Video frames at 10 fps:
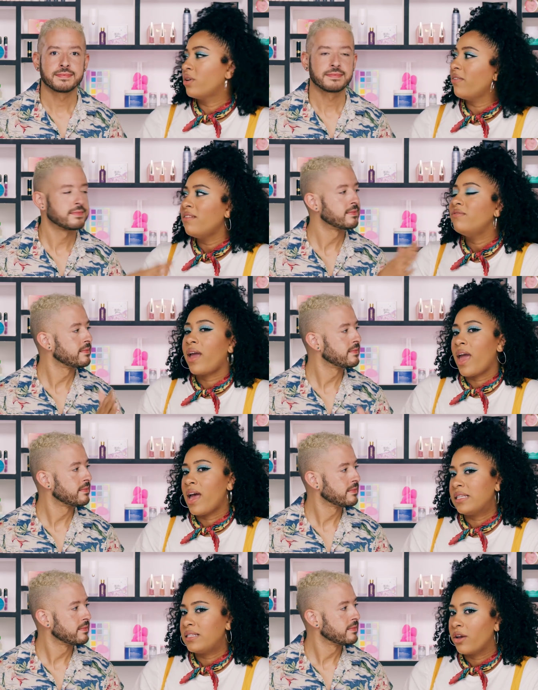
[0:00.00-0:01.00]
Speaker 1: sort of
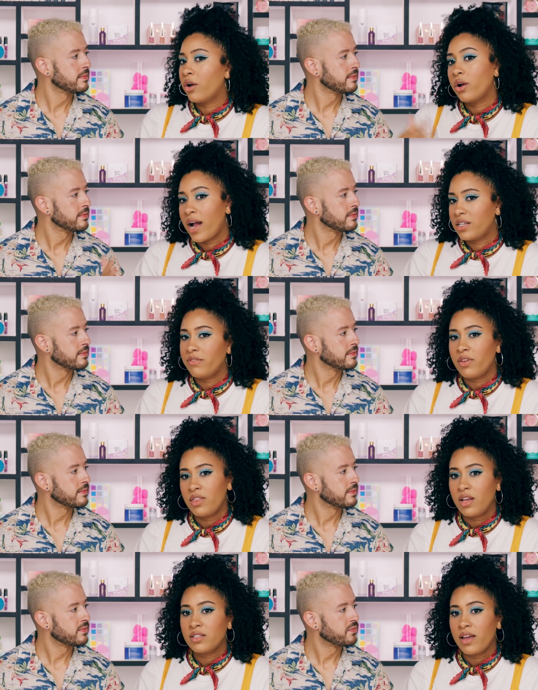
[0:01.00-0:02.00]
advanced and corrective
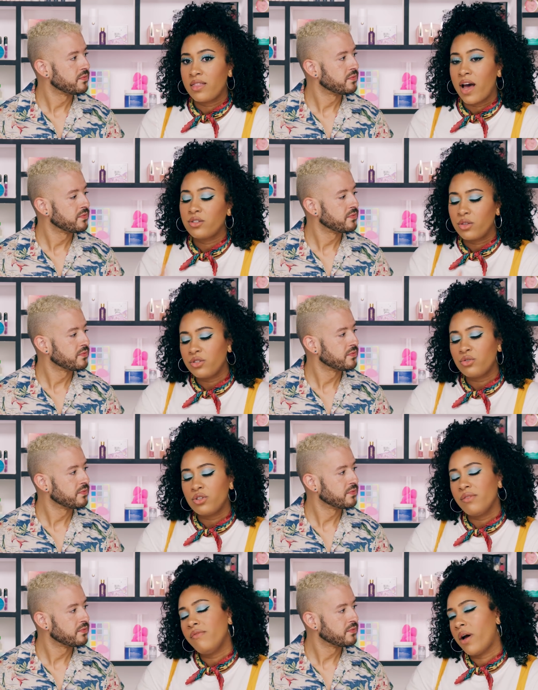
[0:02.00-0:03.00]
and things like that. So, these are
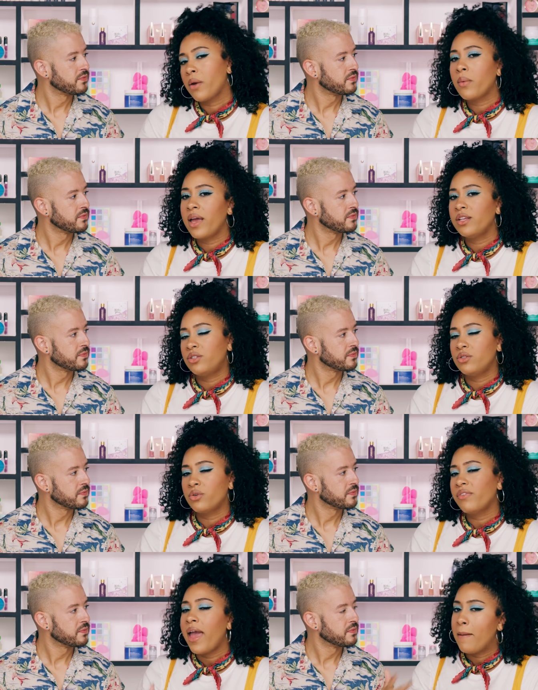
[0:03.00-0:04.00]
just some fun ways
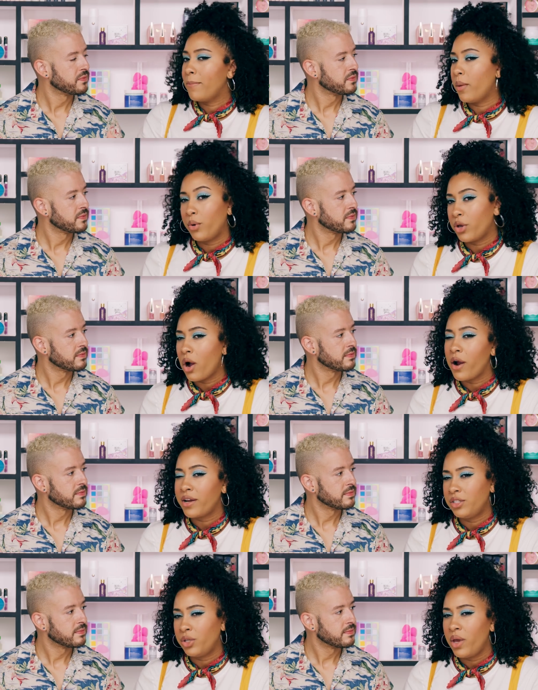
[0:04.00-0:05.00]
to sort of amp up what you're
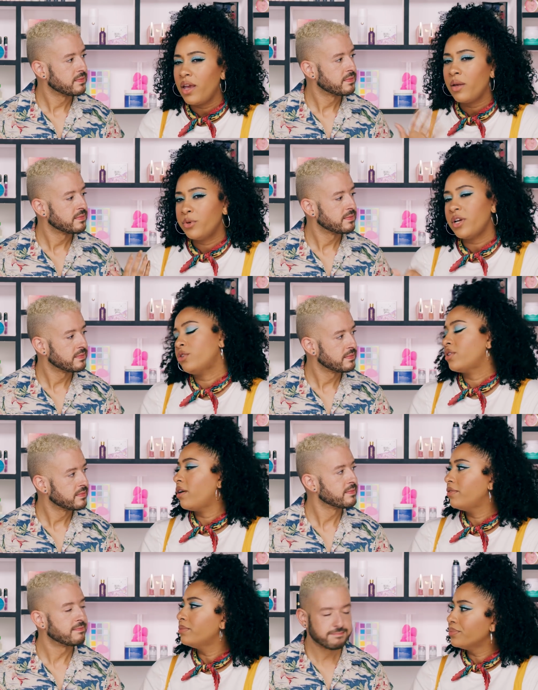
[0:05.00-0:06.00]
already doing and protect
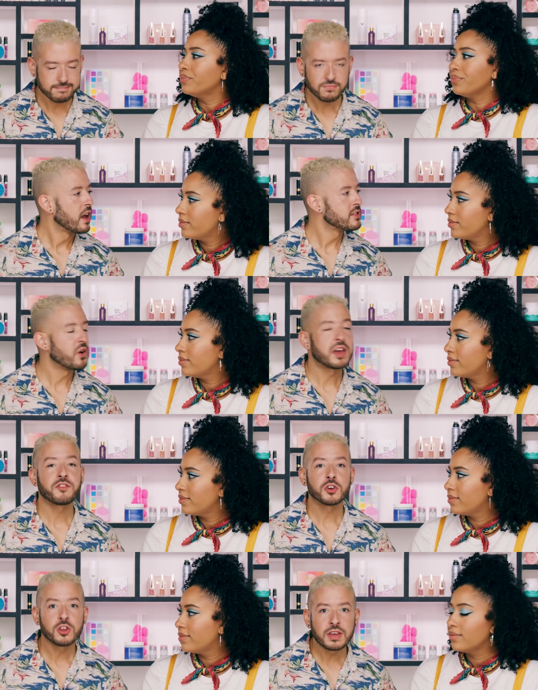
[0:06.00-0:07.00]
yourself.
Speaker 2: Mm-hmm. So,
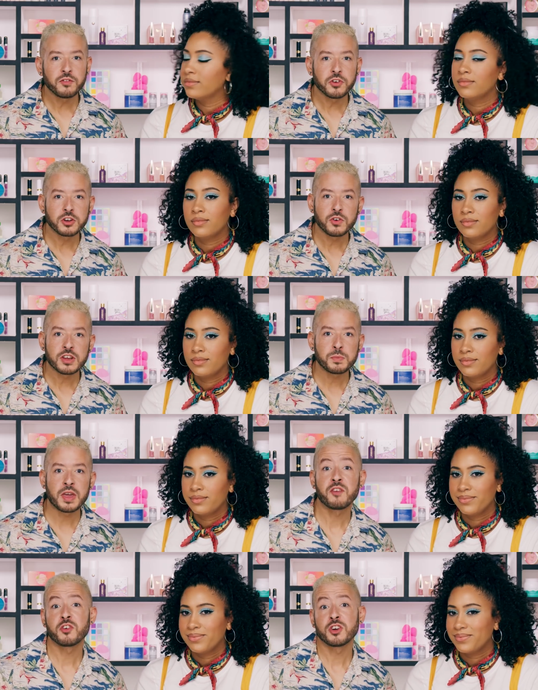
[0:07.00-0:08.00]
if you're looking for a new
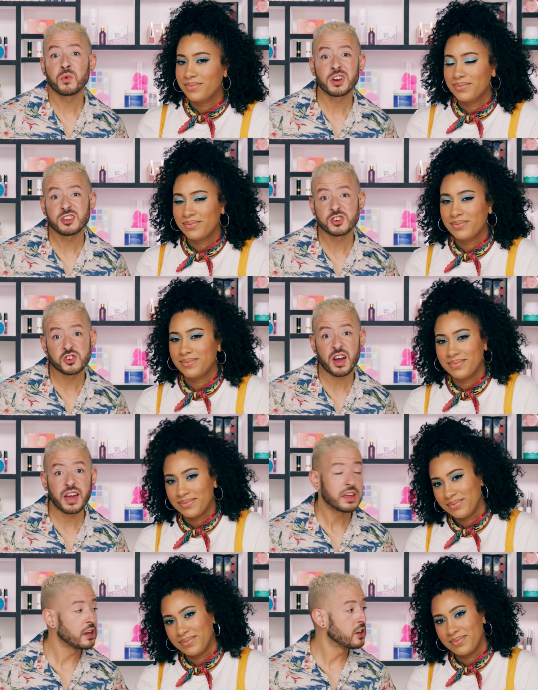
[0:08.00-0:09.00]
SPF or you're wanting to
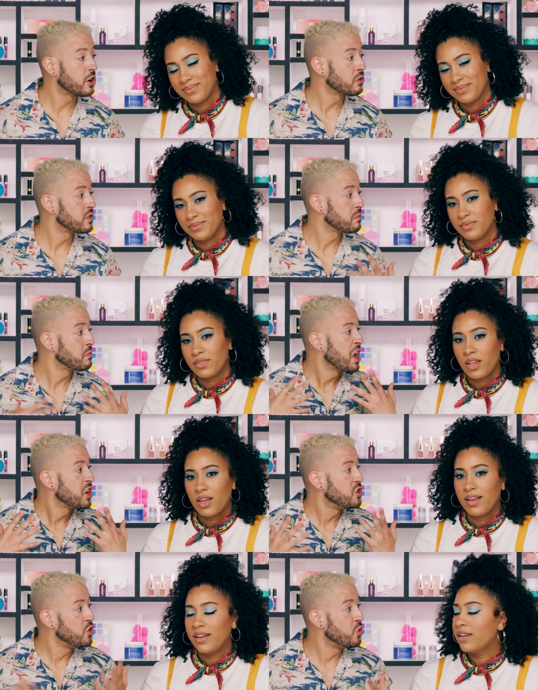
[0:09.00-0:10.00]
try, you know, some
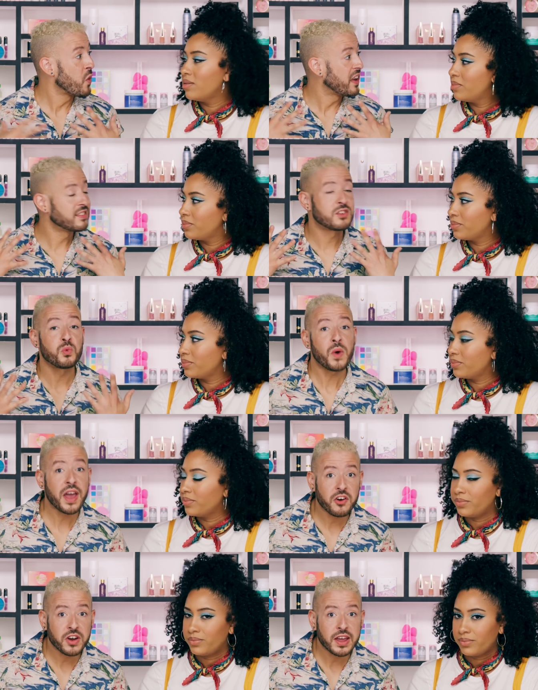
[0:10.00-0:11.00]
new ways to
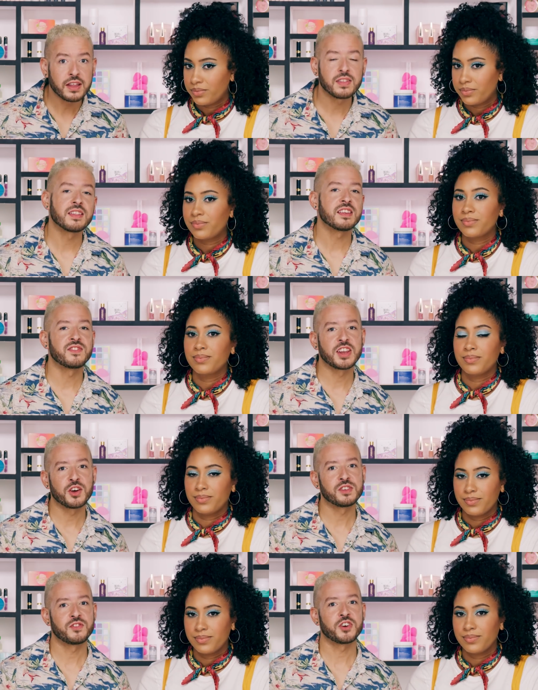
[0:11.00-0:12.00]
wear it, then this video is